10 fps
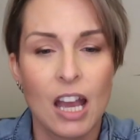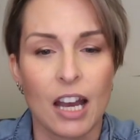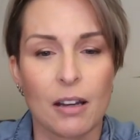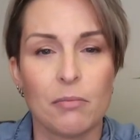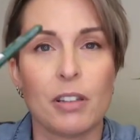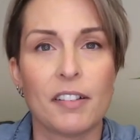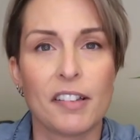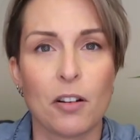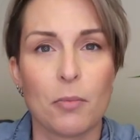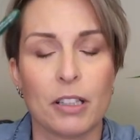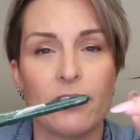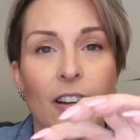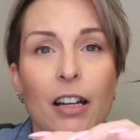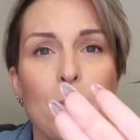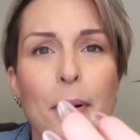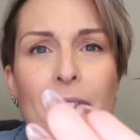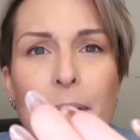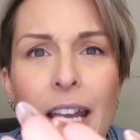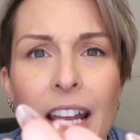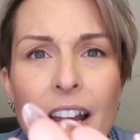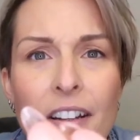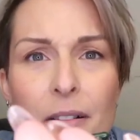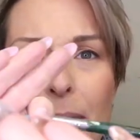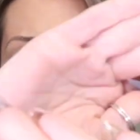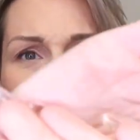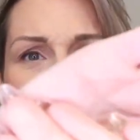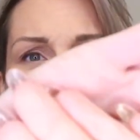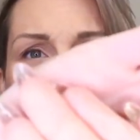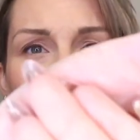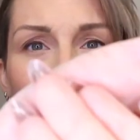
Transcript: Um, they're so much fun. By the way, under my nails,